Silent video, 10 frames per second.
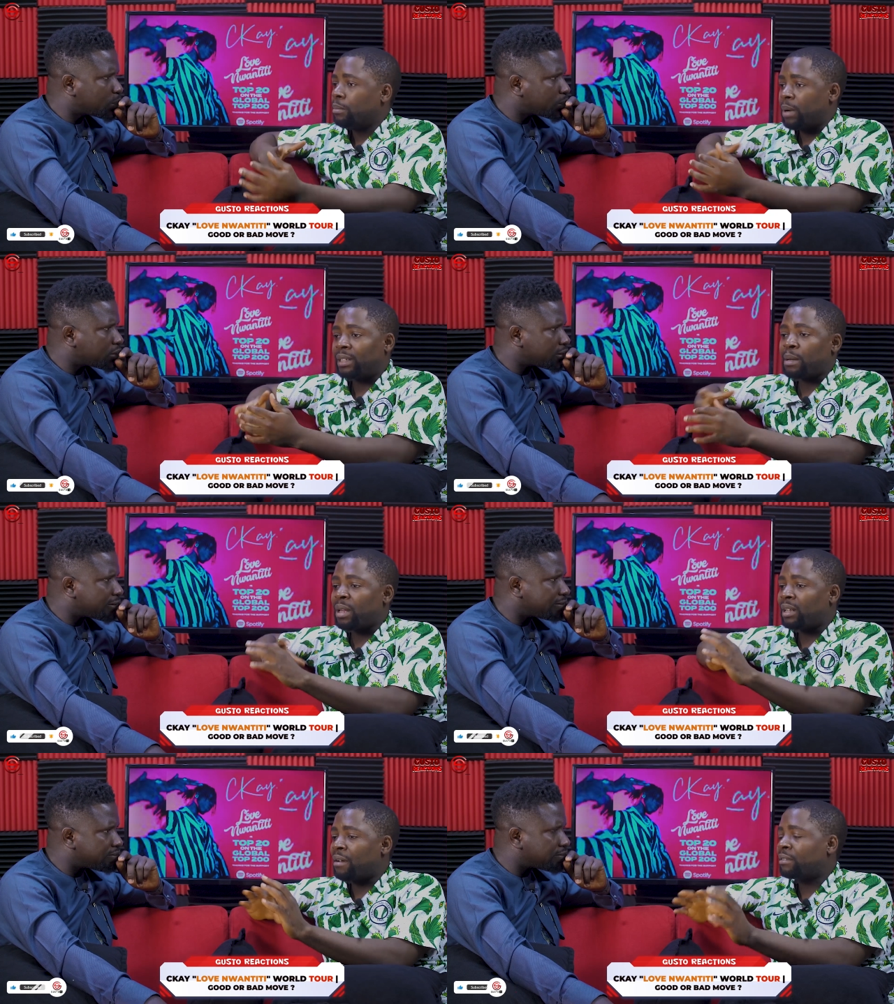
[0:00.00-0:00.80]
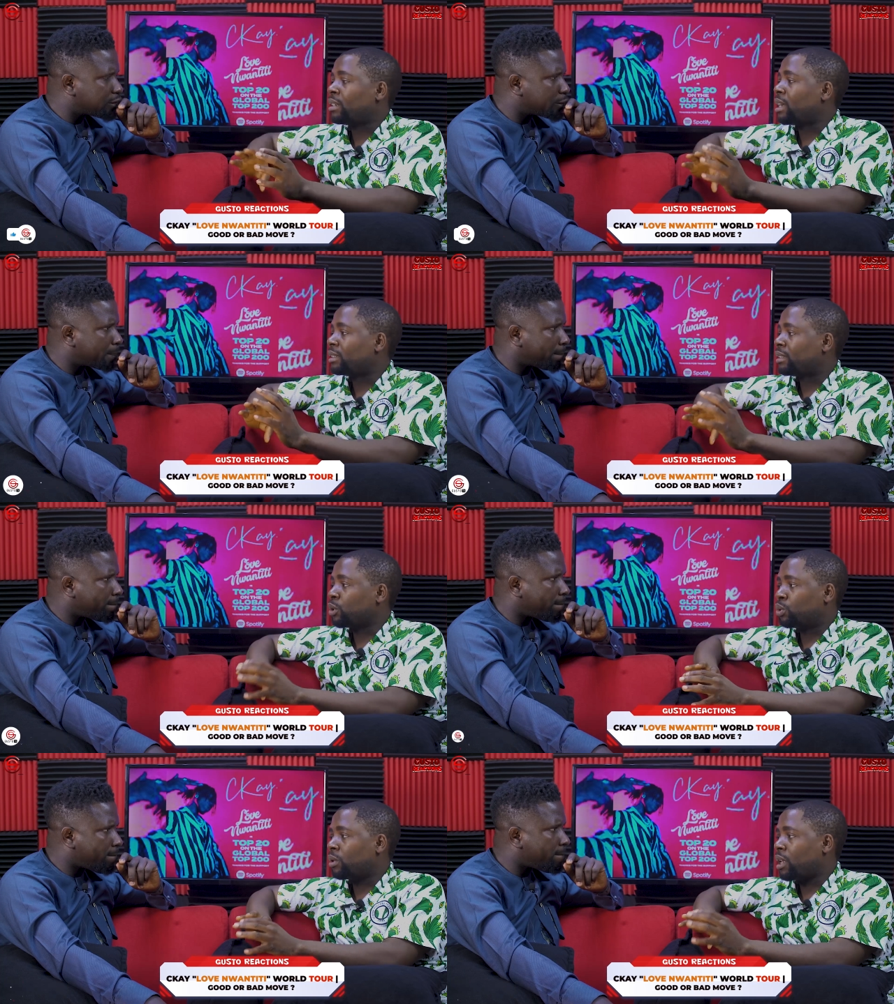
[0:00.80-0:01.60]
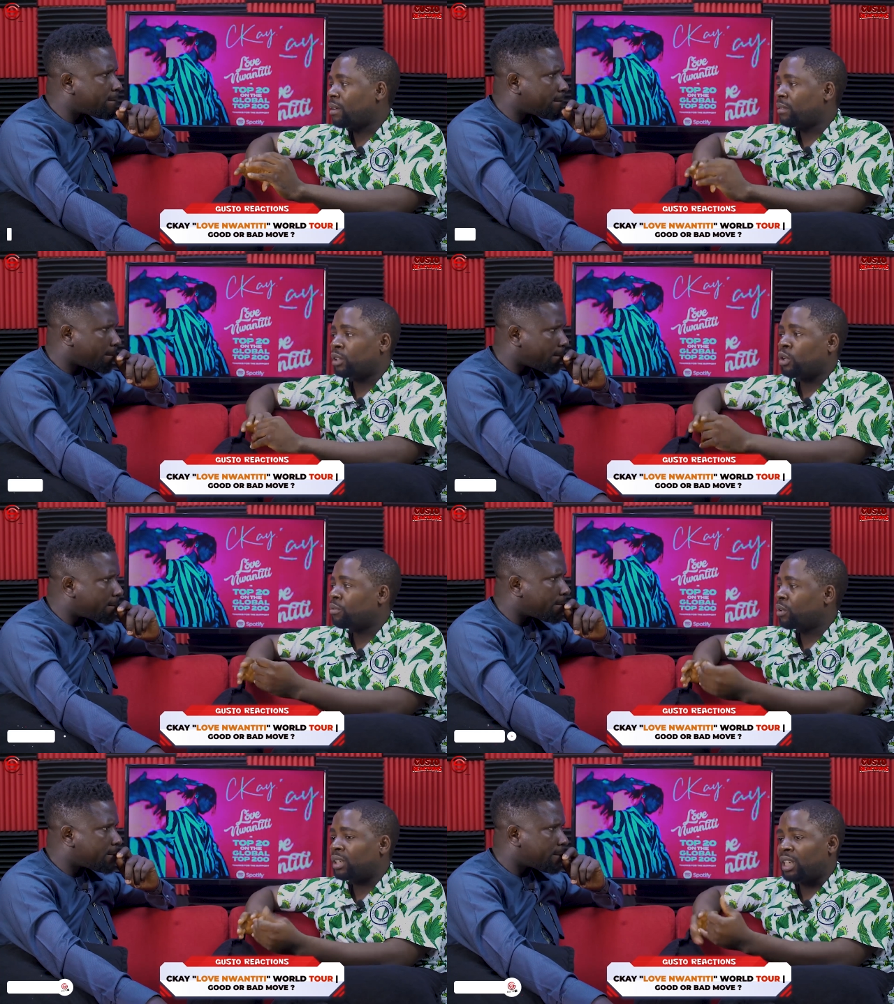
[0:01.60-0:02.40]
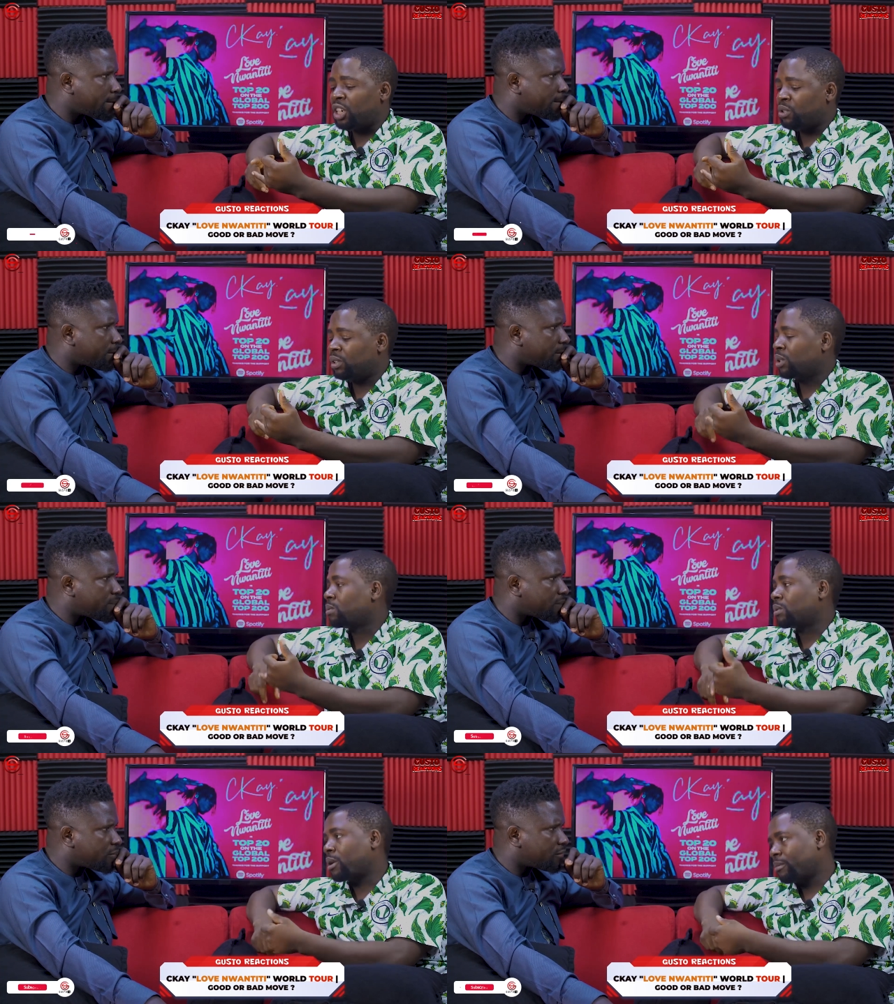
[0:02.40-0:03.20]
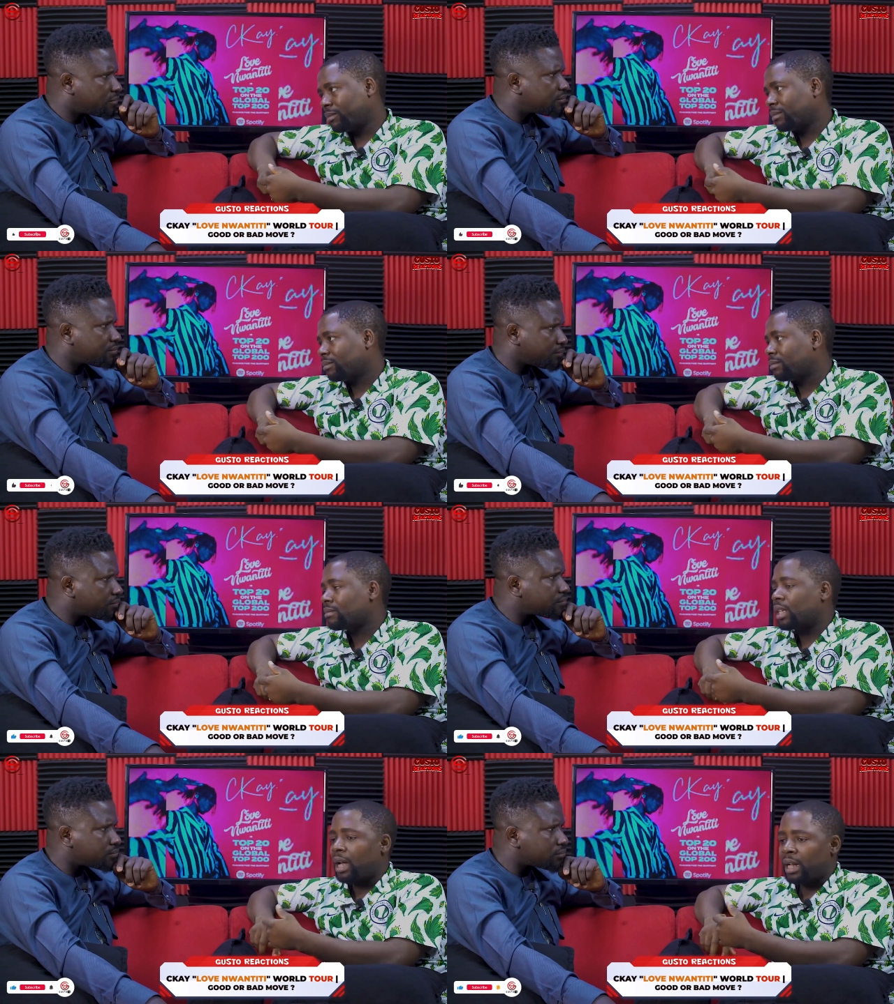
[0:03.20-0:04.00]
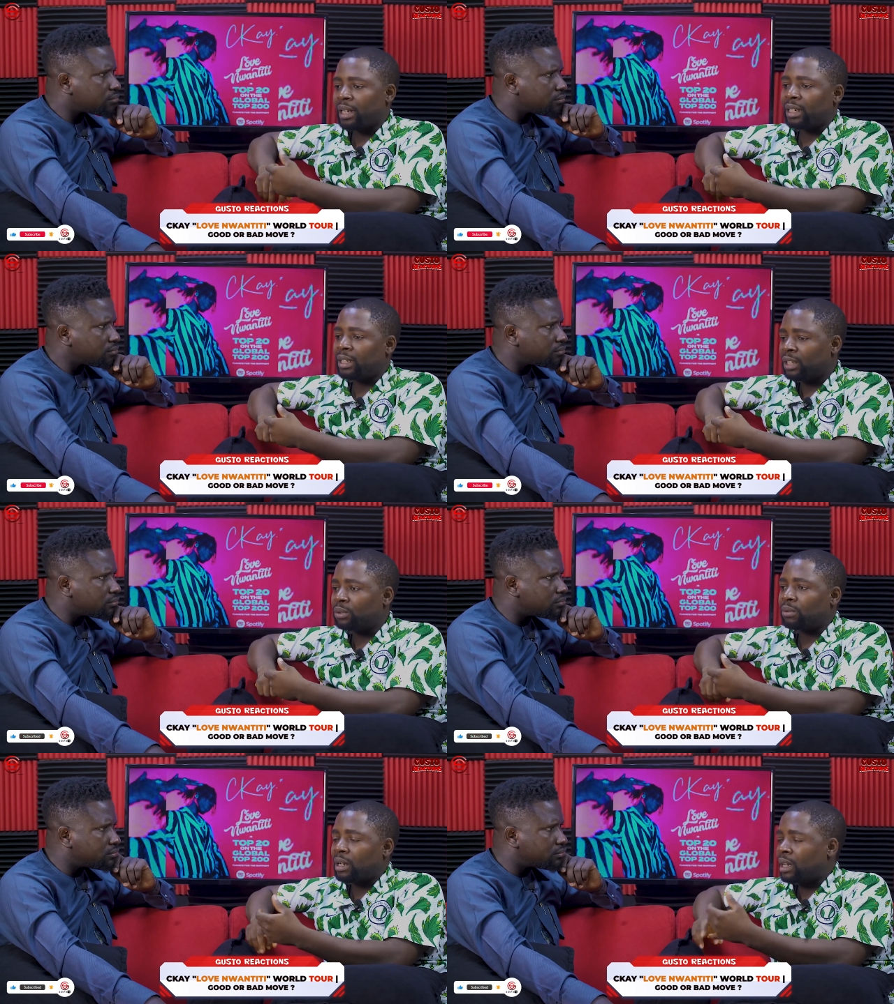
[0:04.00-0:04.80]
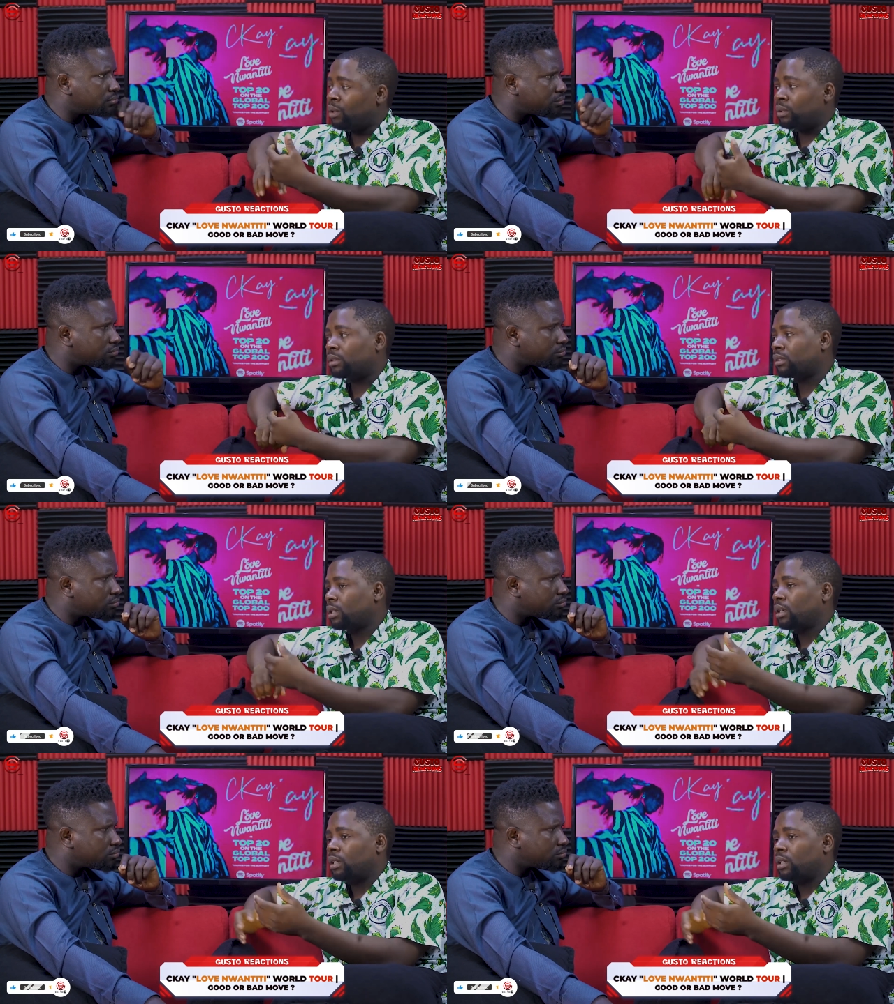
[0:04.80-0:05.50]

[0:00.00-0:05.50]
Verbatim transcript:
Speaker 1: By the time everything is settled and everything, obviously a new single will come and then he needs to announce